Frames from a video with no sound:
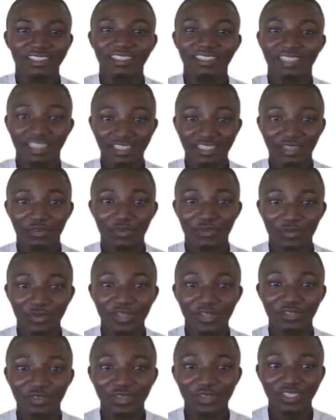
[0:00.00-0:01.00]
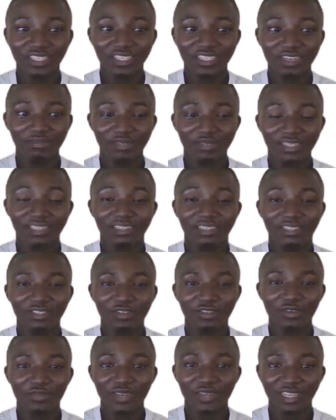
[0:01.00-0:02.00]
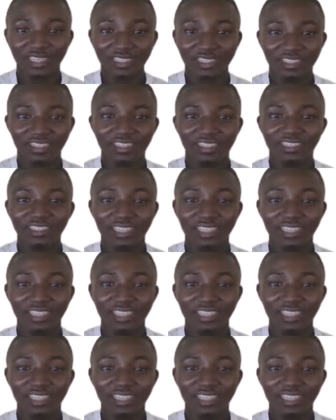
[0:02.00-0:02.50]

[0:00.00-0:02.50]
check the correct concept in solving it.